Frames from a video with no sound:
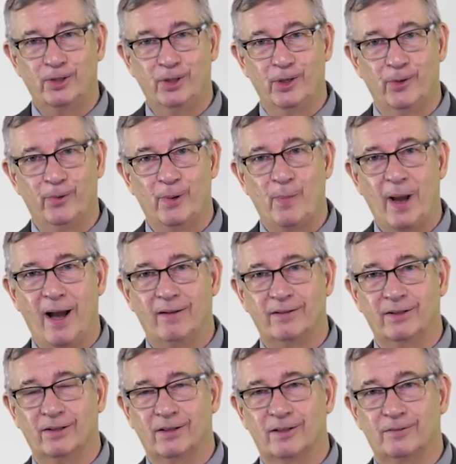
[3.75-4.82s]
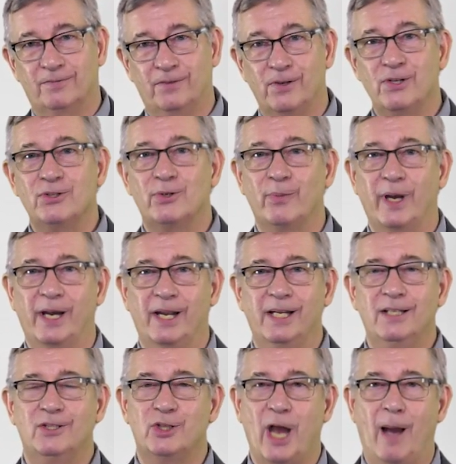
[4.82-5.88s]
to you about your first
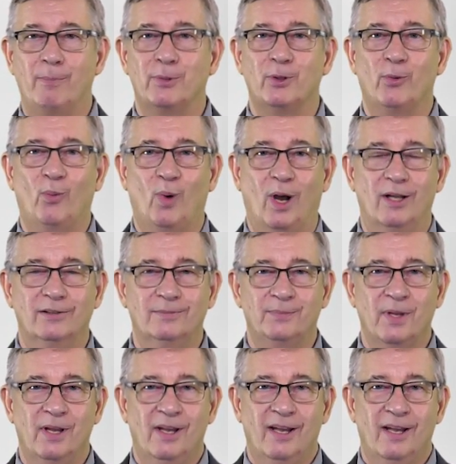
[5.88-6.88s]
reading, chapter one.